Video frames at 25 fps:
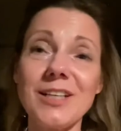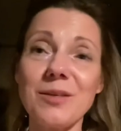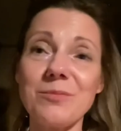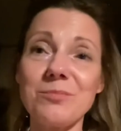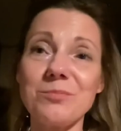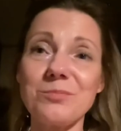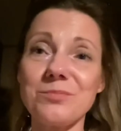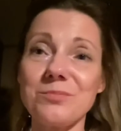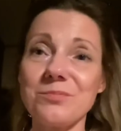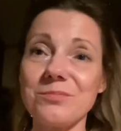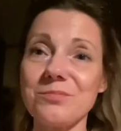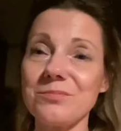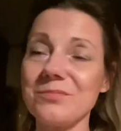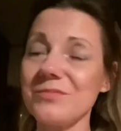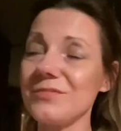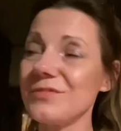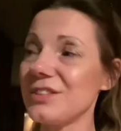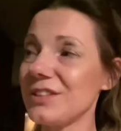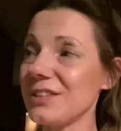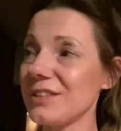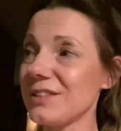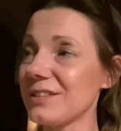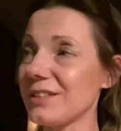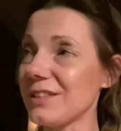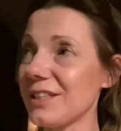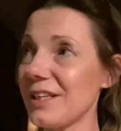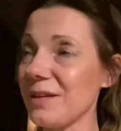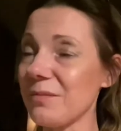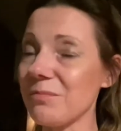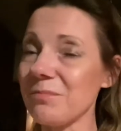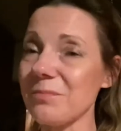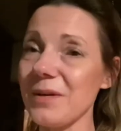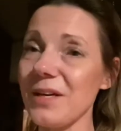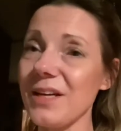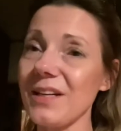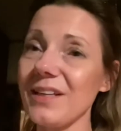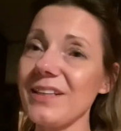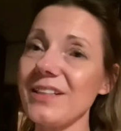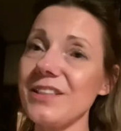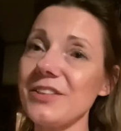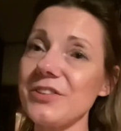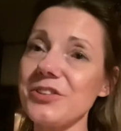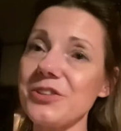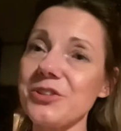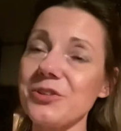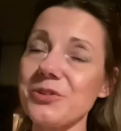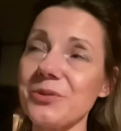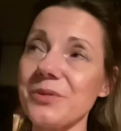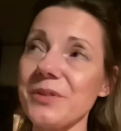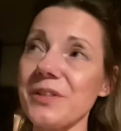I'm just getting back
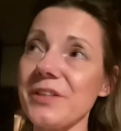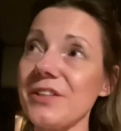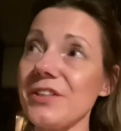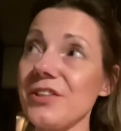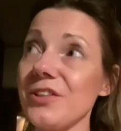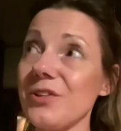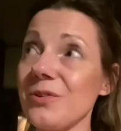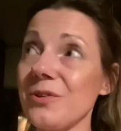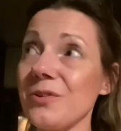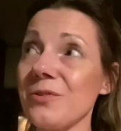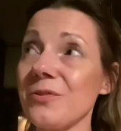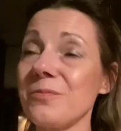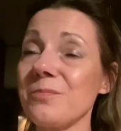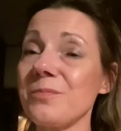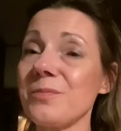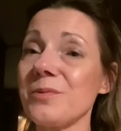into it, you know,